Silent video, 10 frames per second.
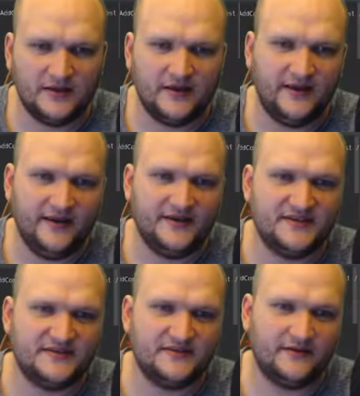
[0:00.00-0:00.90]

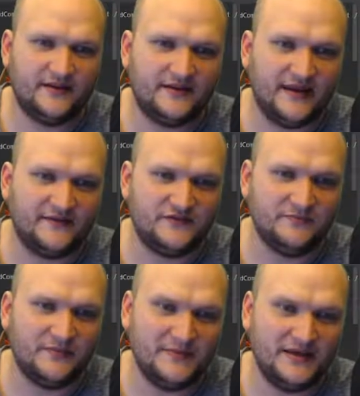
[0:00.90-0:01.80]
is it gives
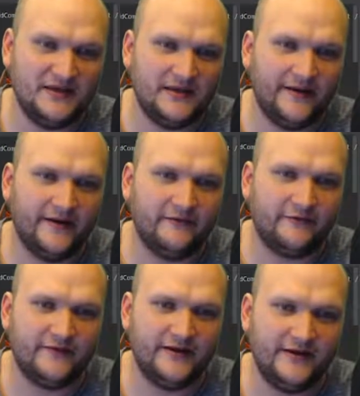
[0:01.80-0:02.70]
me
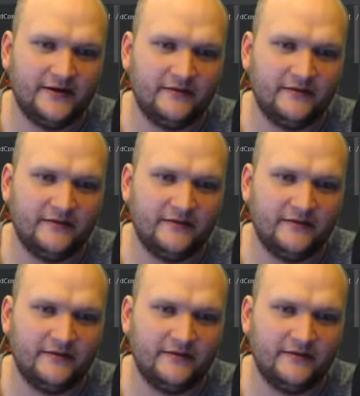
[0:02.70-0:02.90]
free